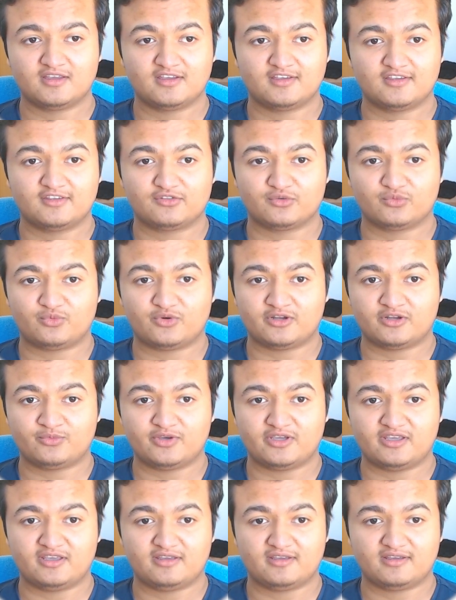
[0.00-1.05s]
So one
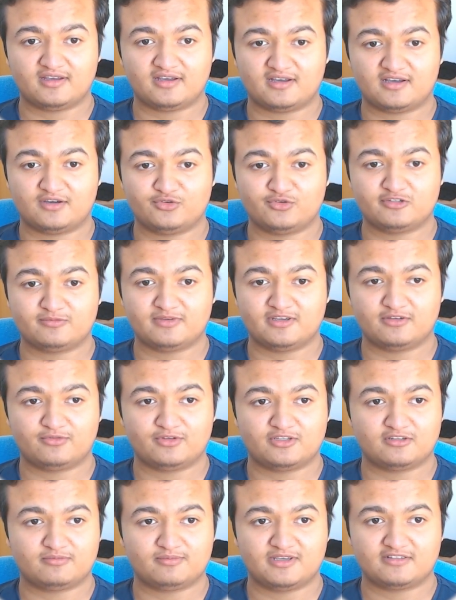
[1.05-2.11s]
way, which
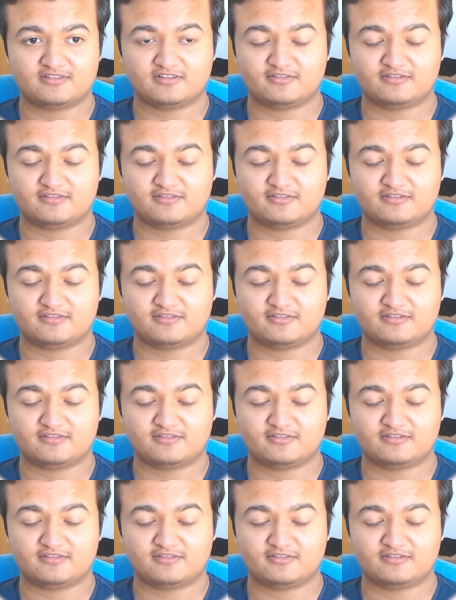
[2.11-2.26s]
it makes it